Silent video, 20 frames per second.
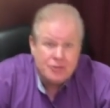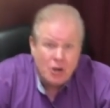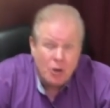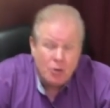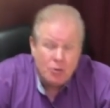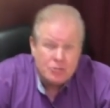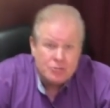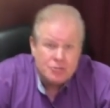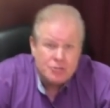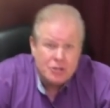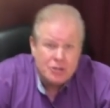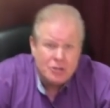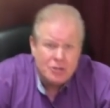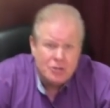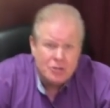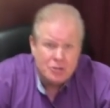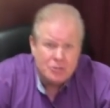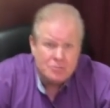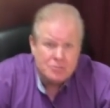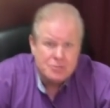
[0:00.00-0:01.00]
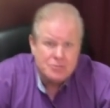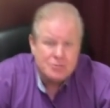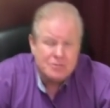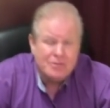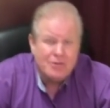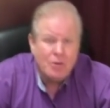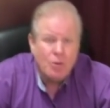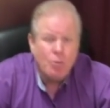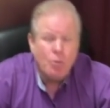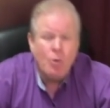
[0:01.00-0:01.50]
on terms.
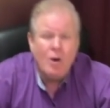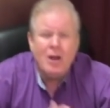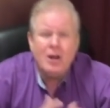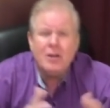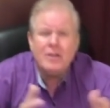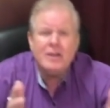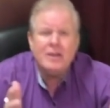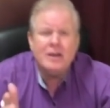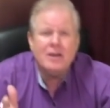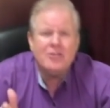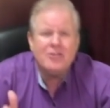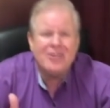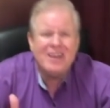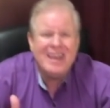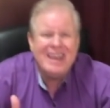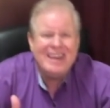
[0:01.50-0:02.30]
What do the other